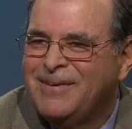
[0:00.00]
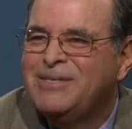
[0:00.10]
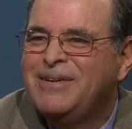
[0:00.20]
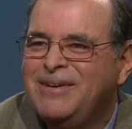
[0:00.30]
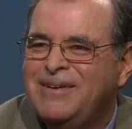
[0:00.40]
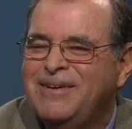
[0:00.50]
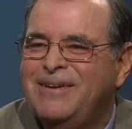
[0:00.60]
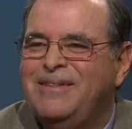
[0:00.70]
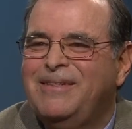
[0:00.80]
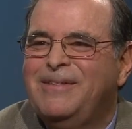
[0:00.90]
Was he?
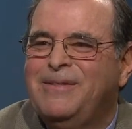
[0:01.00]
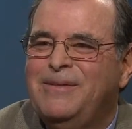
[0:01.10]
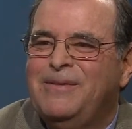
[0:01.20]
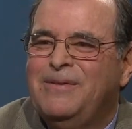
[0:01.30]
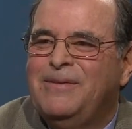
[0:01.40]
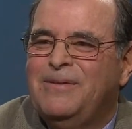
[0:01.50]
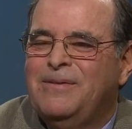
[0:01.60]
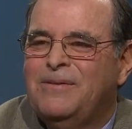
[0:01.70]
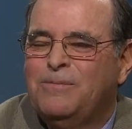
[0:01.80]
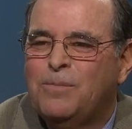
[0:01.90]
Absolutely yeah. great. Uh,
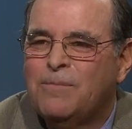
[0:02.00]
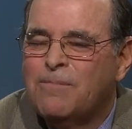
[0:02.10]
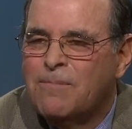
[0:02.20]
he uh,